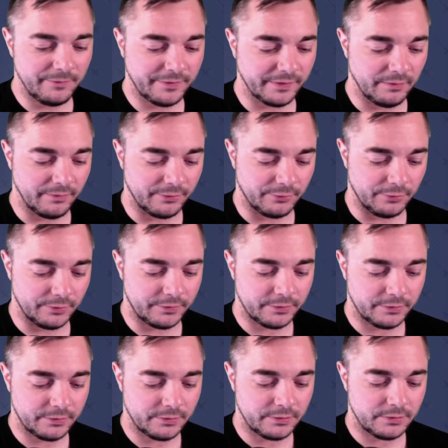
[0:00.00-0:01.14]
with Silver Road.
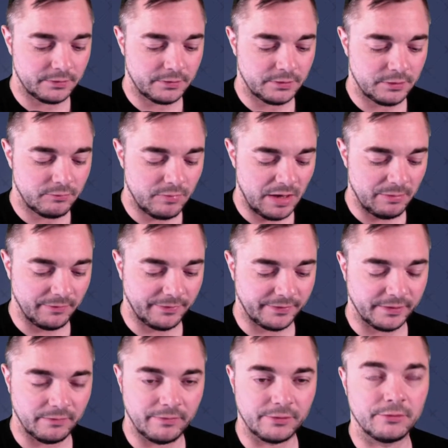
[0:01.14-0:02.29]
Maybe with
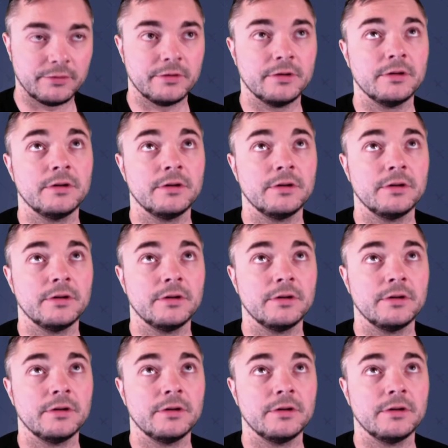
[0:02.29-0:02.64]
Silver Road.